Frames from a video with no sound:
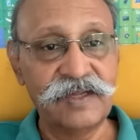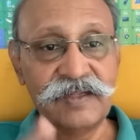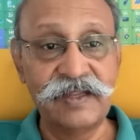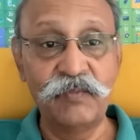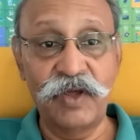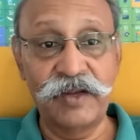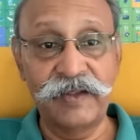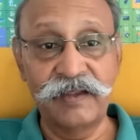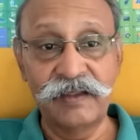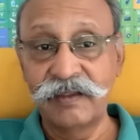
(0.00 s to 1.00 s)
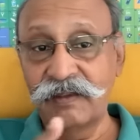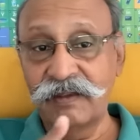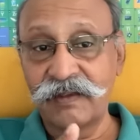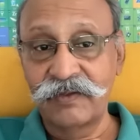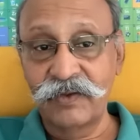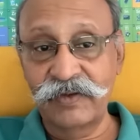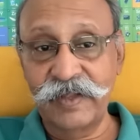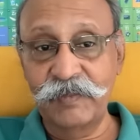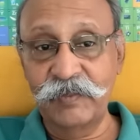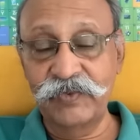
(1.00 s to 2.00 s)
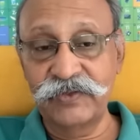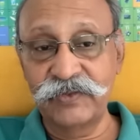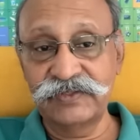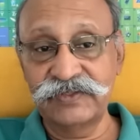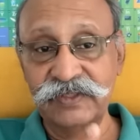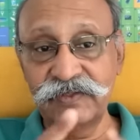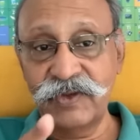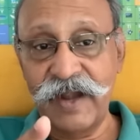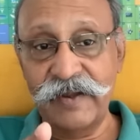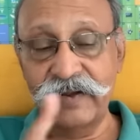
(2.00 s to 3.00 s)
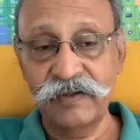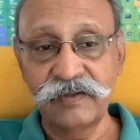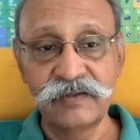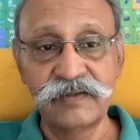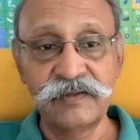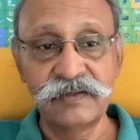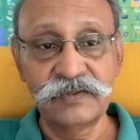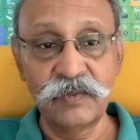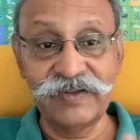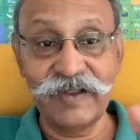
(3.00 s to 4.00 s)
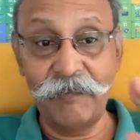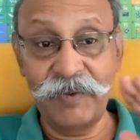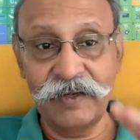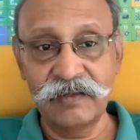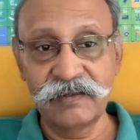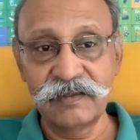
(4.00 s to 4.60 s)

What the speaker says: And then warning, you team up with USA, you had it. So what's happened?